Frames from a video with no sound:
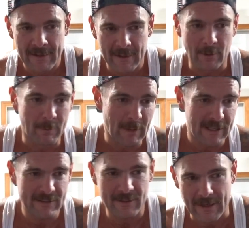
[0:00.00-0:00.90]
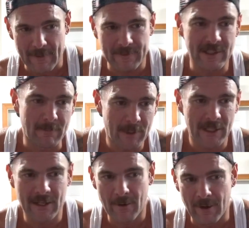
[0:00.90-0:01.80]
it will base your
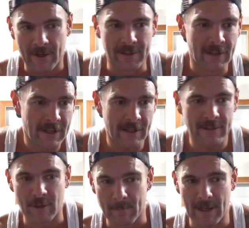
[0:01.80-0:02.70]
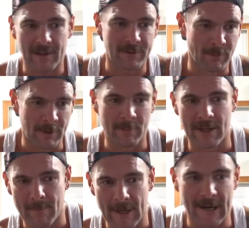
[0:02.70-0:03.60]
FTP on your best 1
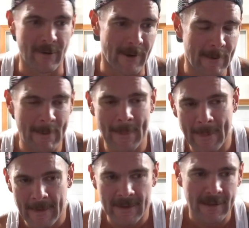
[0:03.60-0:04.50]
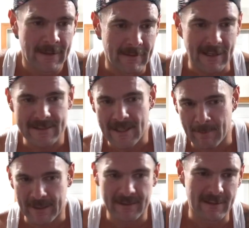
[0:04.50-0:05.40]
minute power. Last time
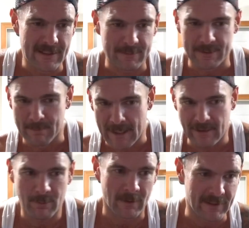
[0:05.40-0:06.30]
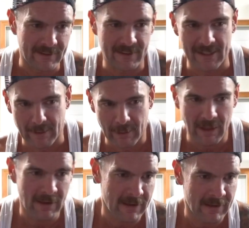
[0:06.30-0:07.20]
I did this was May 26th.
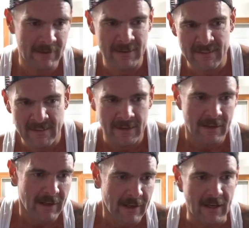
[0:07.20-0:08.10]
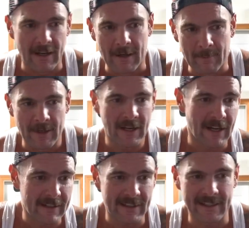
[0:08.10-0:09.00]

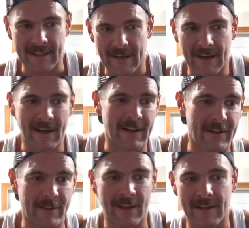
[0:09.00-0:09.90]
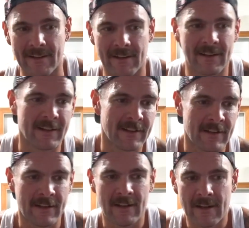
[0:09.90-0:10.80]
I didn't get higher than
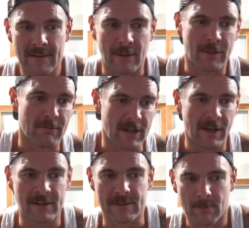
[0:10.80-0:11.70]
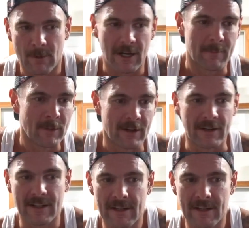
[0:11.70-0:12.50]
the 300 watt mark.